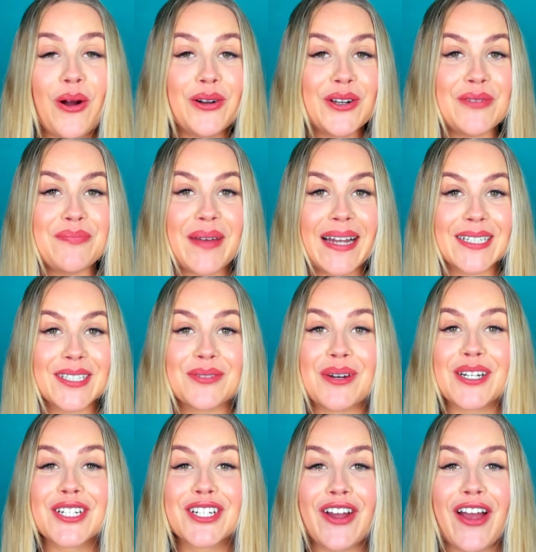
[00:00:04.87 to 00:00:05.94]
Welcome back to
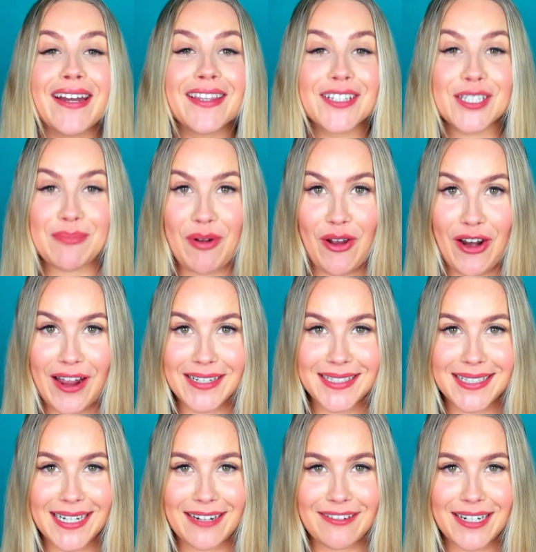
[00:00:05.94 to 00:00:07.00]
our Shining the
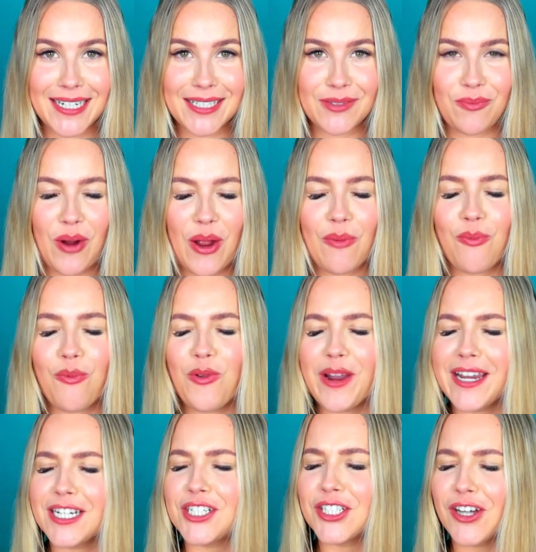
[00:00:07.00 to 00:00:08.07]
Spotlight series, where
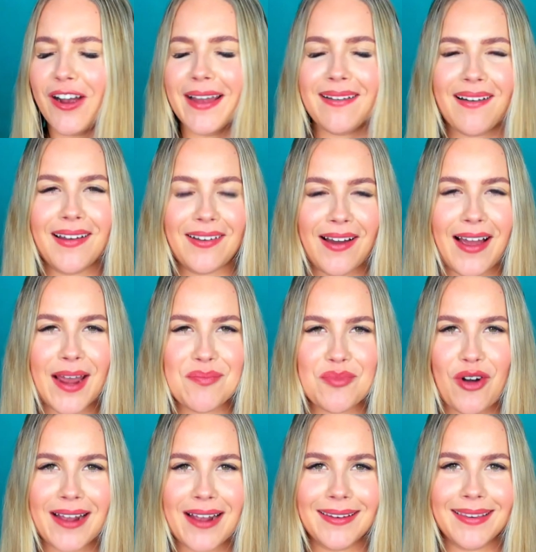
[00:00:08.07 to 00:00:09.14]
we shine our light
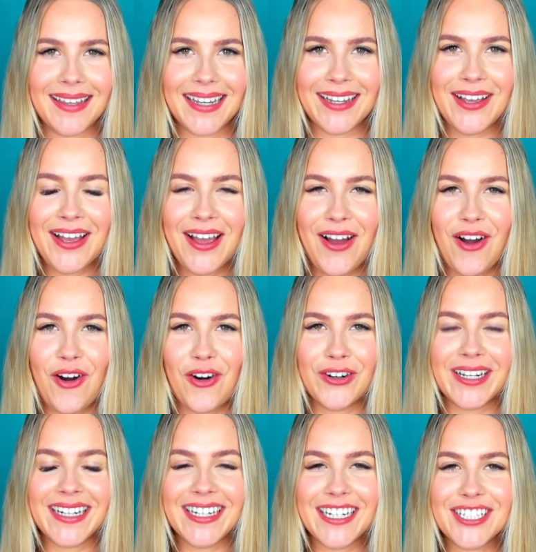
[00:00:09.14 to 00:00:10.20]
brightly on
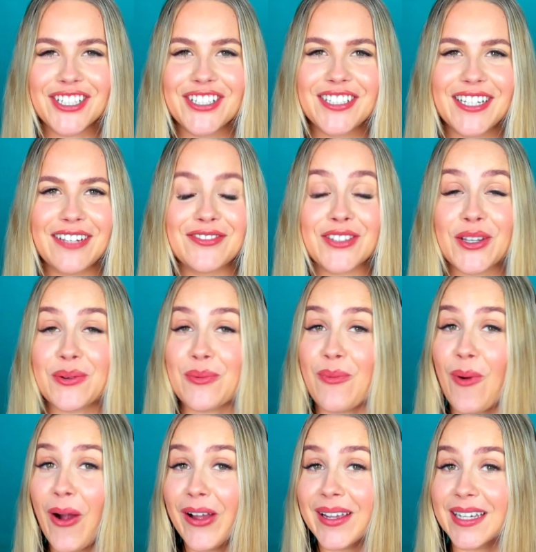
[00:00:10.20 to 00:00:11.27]
initiatives that are
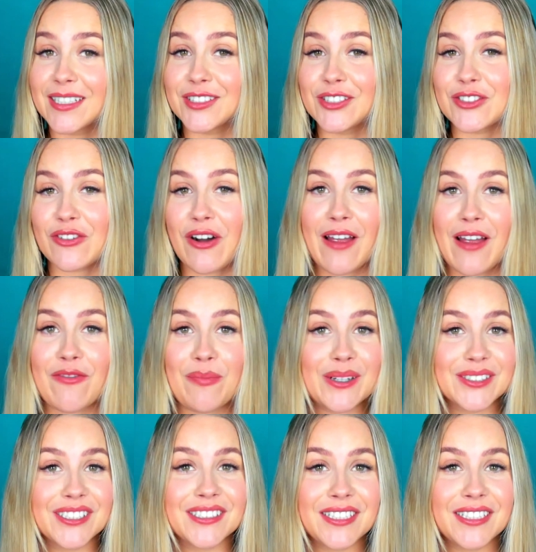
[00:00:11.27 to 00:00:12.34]
working to drive
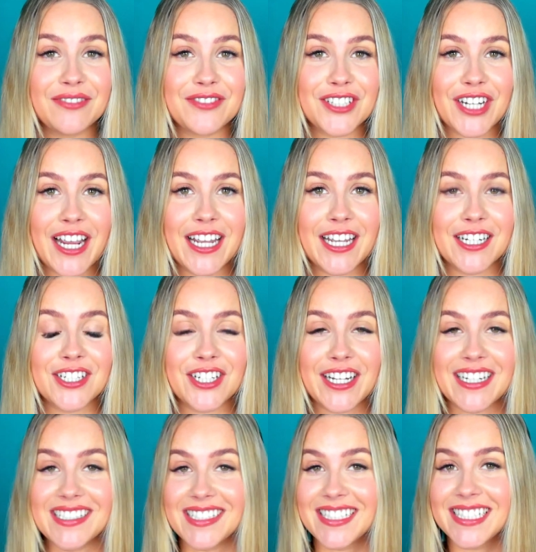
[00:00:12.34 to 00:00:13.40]
positive change
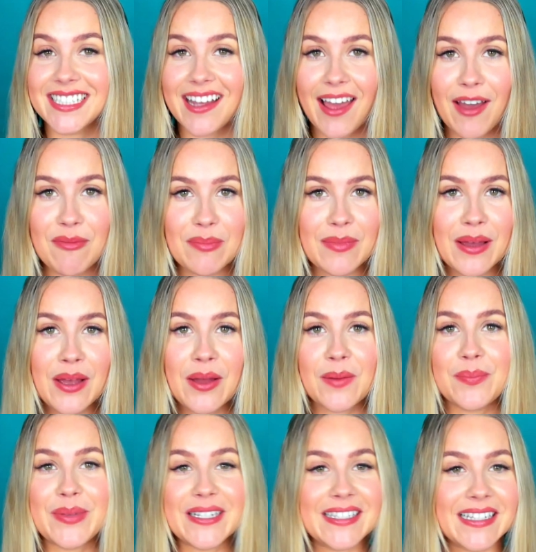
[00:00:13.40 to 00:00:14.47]
in STEM,
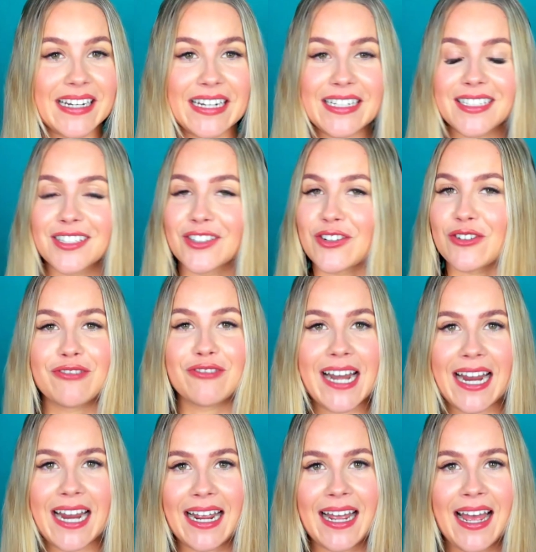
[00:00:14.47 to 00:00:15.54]
business,
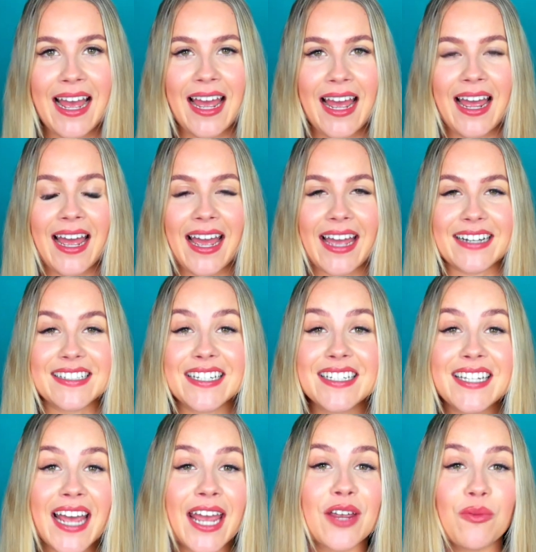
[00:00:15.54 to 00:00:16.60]
career. And
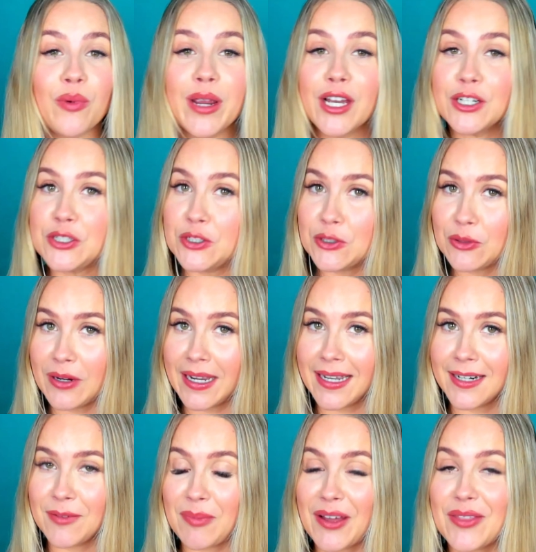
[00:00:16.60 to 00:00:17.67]
today we are
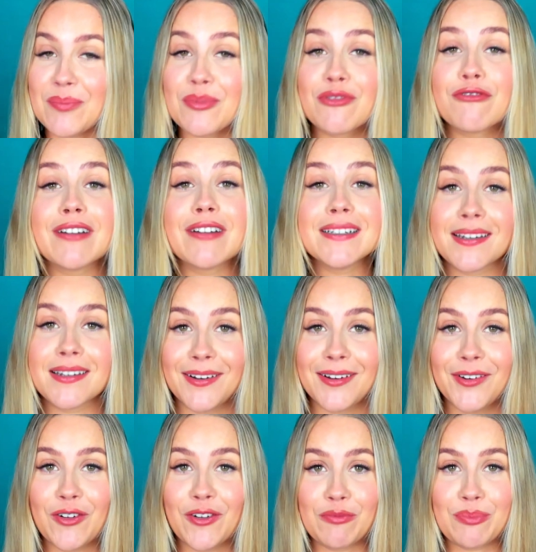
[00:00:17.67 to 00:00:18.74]
joined by the
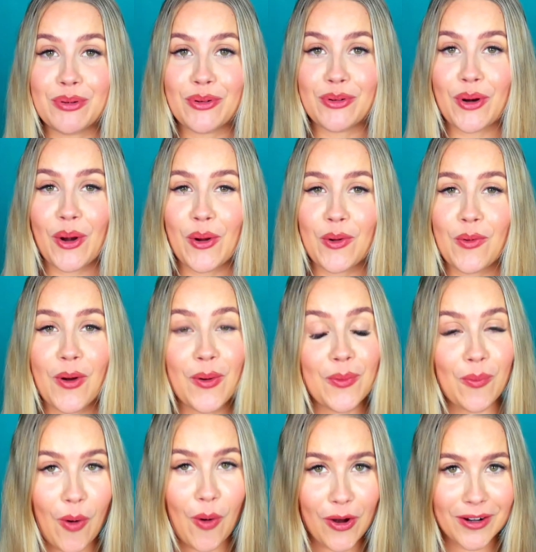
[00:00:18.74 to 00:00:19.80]
president of
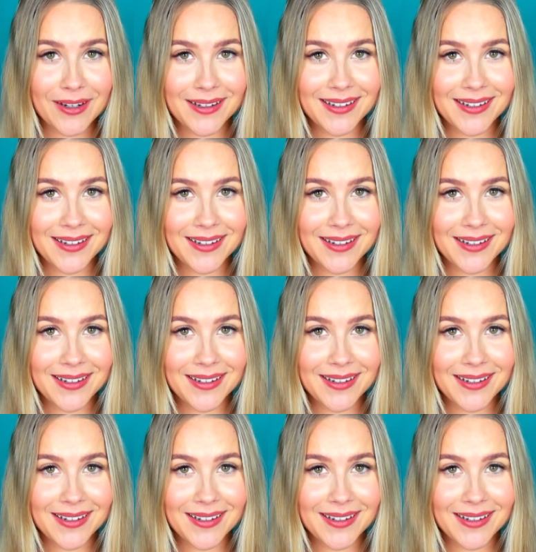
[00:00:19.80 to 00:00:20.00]
ProWoc,